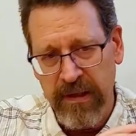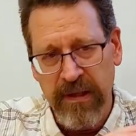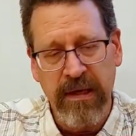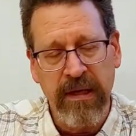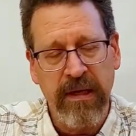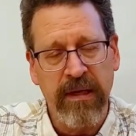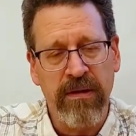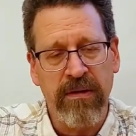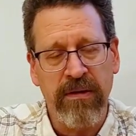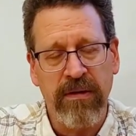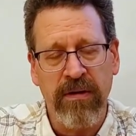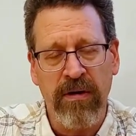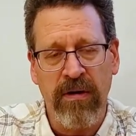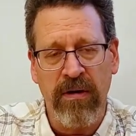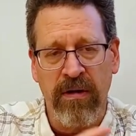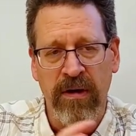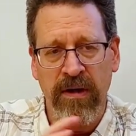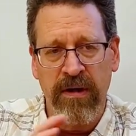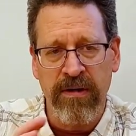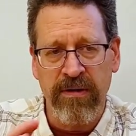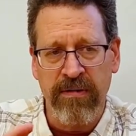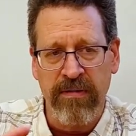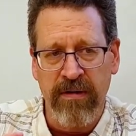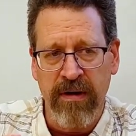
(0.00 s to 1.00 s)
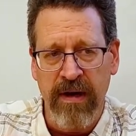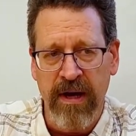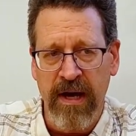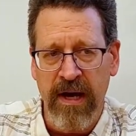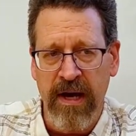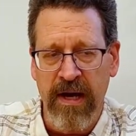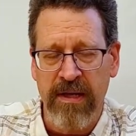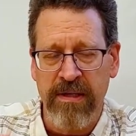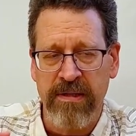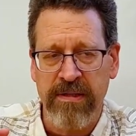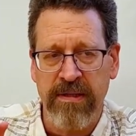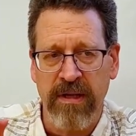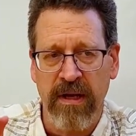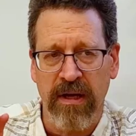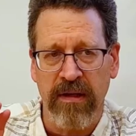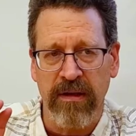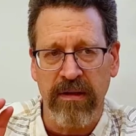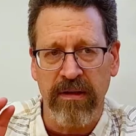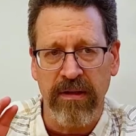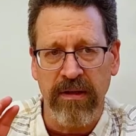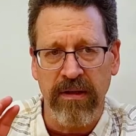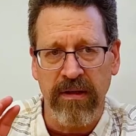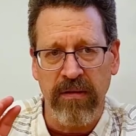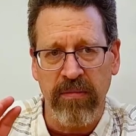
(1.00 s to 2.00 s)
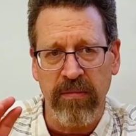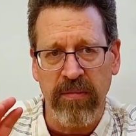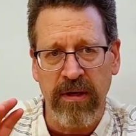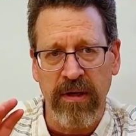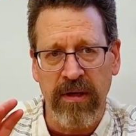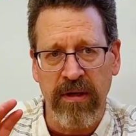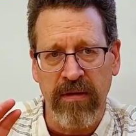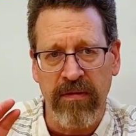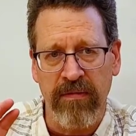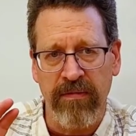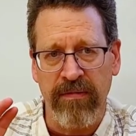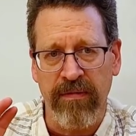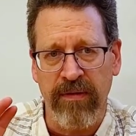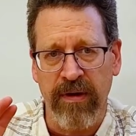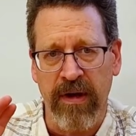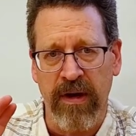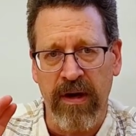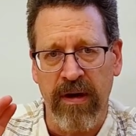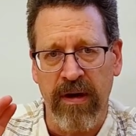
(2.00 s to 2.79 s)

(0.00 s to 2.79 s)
In contrast, a little bit of